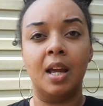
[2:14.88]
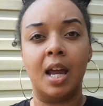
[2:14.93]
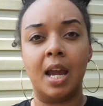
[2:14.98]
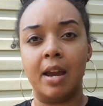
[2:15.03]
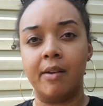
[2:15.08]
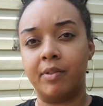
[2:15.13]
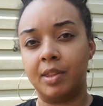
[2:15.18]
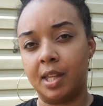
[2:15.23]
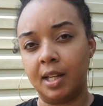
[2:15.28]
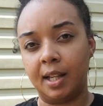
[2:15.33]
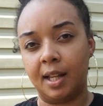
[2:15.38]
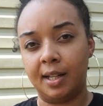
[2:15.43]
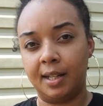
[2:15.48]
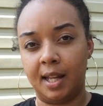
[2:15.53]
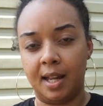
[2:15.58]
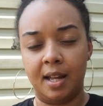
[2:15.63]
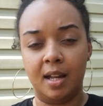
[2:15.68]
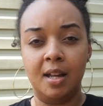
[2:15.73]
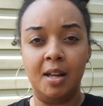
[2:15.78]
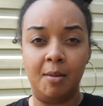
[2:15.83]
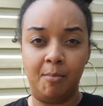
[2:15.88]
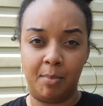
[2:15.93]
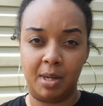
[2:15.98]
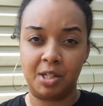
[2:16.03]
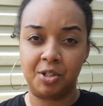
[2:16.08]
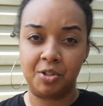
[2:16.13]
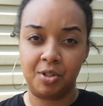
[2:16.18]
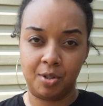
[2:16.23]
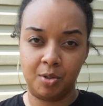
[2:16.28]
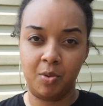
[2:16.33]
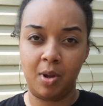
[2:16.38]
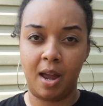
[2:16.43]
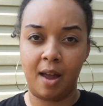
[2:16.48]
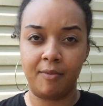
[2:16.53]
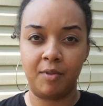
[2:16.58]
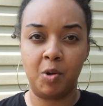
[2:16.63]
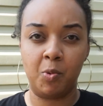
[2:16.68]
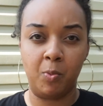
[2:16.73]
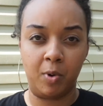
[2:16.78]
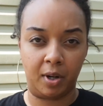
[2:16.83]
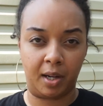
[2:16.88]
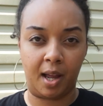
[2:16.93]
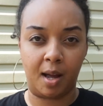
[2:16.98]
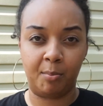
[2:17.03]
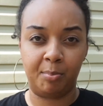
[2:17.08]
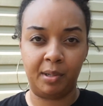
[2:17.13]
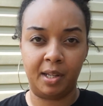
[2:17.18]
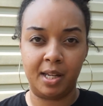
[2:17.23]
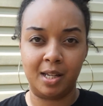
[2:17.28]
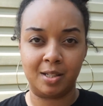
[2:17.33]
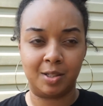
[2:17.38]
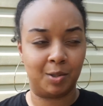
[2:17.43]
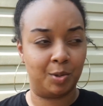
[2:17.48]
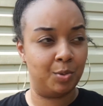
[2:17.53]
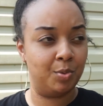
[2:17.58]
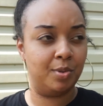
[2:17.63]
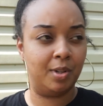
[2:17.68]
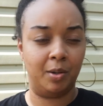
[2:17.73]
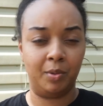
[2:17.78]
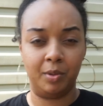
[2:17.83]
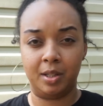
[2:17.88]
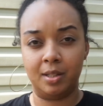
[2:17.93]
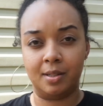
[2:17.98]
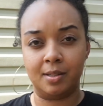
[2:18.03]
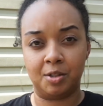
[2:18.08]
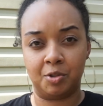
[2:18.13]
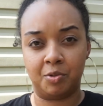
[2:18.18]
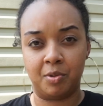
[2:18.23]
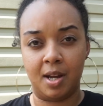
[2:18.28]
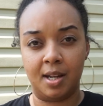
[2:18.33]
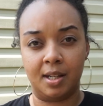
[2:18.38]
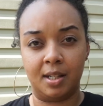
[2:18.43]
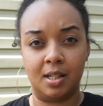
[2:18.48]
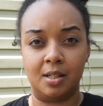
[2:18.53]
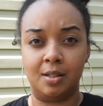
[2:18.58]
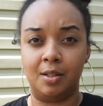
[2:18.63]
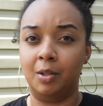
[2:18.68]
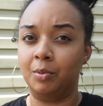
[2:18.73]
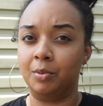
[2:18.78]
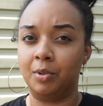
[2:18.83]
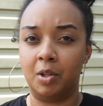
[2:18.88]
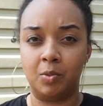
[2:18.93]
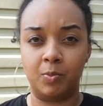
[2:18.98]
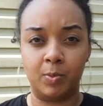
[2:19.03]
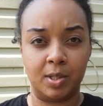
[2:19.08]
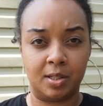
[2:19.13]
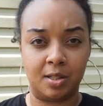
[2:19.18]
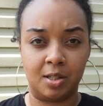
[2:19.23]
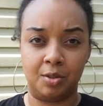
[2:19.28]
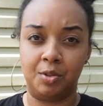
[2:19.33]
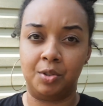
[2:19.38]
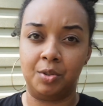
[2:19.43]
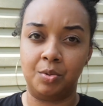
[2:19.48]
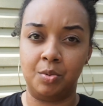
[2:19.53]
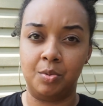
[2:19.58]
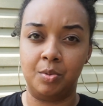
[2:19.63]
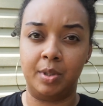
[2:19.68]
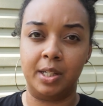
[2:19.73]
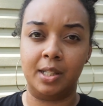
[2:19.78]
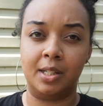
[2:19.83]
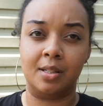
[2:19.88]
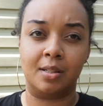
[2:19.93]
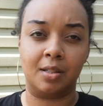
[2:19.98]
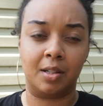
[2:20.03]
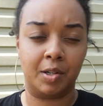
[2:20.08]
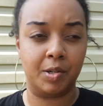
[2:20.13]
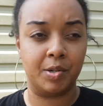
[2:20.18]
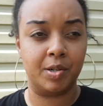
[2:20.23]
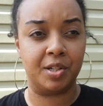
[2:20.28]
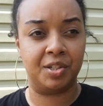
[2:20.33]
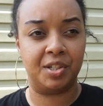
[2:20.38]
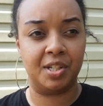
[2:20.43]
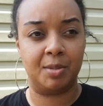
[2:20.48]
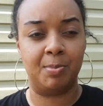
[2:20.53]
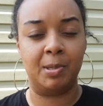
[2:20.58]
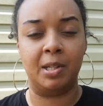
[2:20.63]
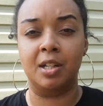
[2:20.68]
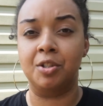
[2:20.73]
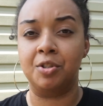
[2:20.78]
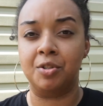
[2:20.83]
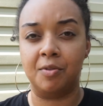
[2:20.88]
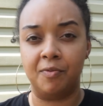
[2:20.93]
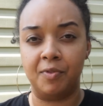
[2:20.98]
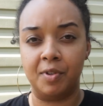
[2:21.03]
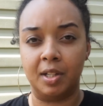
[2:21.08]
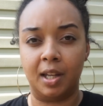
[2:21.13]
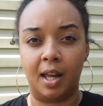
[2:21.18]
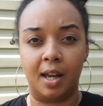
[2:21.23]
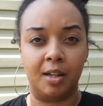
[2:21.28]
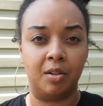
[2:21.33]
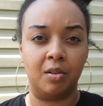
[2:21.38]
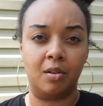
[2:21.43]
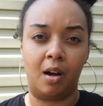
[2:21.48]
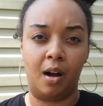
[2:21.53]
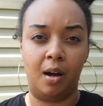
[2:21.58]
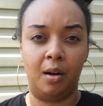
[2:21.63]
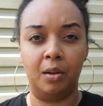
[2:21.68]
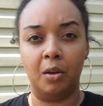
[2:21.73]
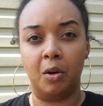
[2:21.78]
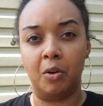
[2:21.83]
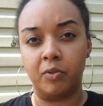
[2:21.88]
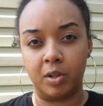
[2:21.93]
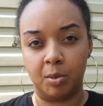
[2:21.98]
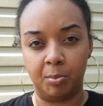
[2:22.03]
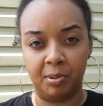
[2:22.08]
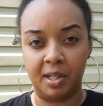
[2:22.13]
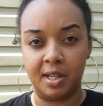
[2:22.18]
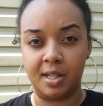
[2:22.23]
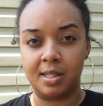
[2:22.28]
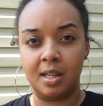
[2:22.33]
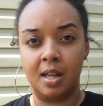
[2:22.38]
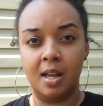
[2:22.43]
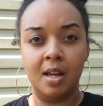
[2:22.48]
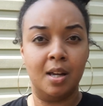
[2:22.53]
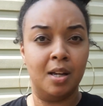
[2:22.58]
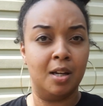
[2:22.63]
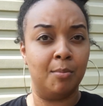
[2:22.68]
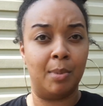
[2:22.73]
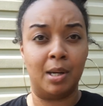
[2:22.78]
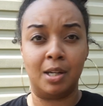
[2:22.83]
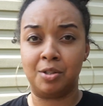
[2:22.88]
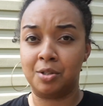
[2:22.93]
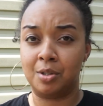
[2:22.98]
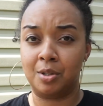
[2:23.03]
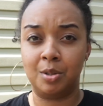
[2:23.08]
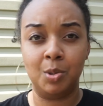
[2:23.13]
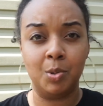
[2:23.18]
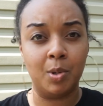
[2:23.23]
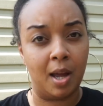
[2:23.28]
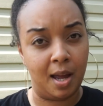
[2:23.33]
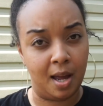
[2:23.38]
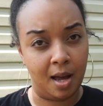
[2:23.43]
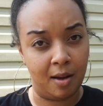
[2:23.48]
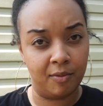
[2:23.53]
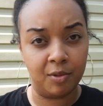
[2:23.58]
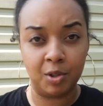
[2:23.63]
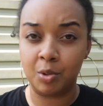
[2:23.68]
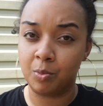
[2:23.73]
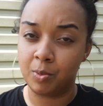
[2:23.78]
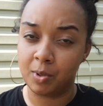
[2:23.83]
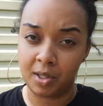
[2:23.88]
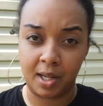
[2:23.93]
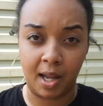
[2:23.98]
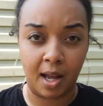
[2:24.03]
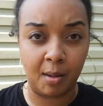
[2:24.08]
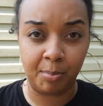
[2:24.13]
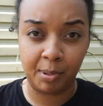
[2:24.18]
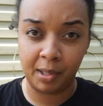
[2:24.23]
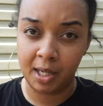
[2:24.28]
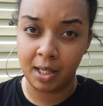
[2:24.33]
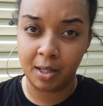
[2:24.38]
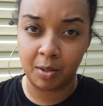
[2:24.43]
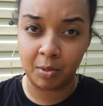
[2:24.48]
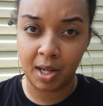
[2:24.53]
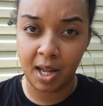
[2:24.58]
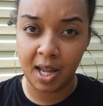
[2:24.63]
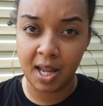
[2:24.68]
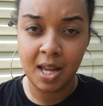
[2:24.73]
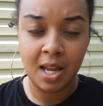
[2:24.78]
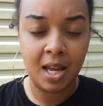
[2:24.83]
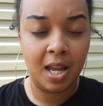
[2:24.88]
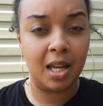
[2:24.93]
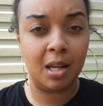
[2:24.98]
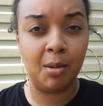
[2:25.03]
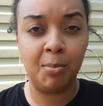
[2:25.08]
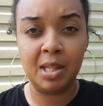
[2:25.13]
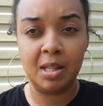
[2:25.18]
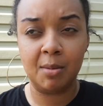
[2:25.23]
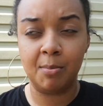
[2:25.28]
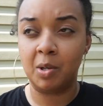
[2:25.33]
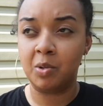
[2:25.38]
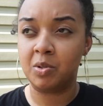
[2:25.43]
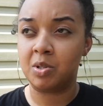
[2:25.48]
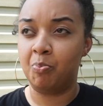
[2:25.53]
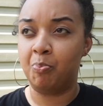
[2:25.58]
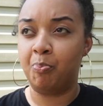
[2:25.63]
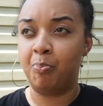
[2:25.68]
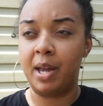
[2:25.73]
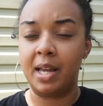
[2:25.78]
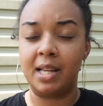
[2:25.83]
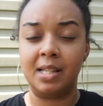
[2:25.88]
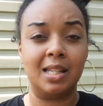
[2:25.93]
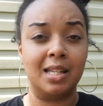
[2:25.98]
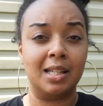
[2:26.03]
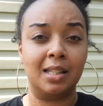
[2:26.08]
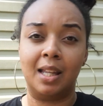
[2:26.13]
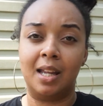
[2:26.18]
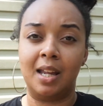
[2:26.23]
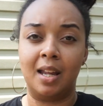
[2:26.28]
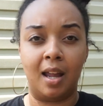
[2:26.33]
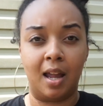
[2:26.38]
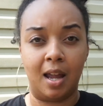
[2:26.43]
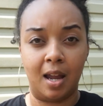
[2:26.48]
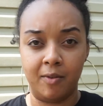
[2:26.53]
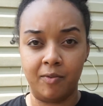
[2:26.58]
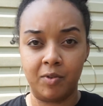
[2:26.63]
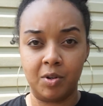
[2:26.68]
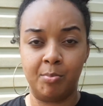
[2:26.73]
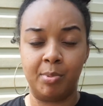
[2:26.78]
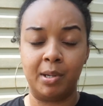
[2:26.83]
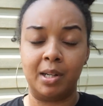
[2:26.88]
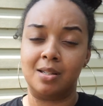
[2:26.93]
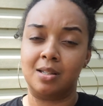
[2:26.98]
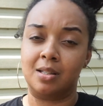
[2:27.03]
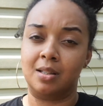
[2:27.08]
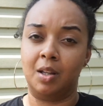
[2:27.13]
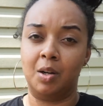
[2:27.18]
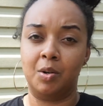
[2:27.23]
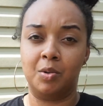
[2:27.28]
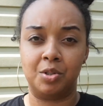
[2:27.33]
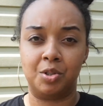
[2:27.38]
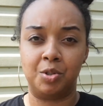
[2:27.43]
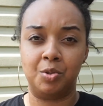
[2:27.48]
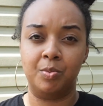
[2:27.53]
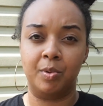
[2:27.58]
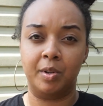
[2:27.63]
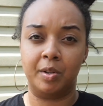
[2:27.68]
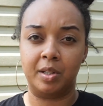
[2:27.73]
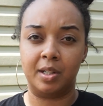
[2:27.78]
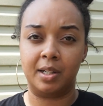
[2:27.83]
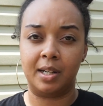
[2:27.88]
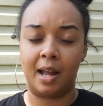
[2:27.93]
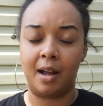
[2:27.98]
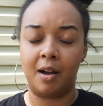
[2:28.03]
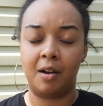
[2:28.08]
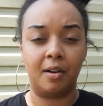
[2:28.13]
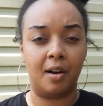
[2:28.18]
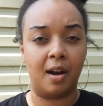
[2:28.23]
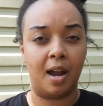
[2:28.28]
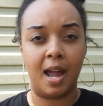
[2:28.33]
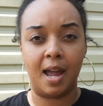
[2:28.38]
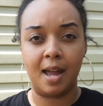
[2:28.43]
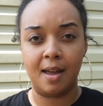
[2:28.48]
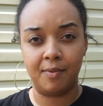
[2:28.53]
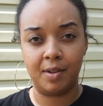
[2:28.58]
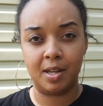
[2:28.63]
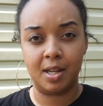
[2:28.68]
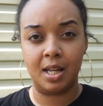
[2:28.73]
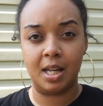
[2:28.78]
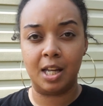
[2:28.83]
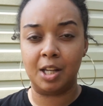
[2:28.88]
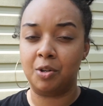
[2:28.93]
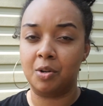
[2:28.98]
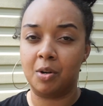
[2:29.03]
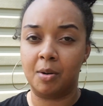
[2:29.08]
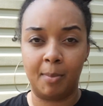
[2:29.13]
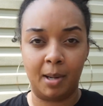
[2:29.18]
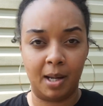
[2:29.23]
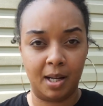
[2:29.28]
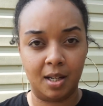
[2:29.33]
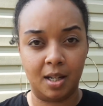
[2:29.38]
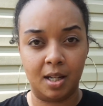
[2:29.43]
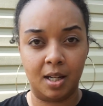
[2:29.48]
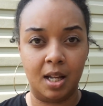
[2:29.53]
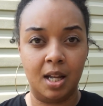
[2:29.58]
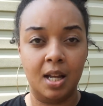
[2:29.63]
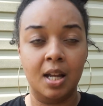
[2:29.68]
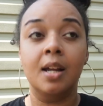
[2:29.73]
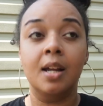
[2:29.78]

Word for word: everything like that. Make sure you have your workout plan so you don't get distracted, don't know what to do, get discouraged just because you feel like you're all over the place. Make sure you have your workout plan, okay? It could be the most basic thing ever, but as long as you wrote it down or have it in your mind,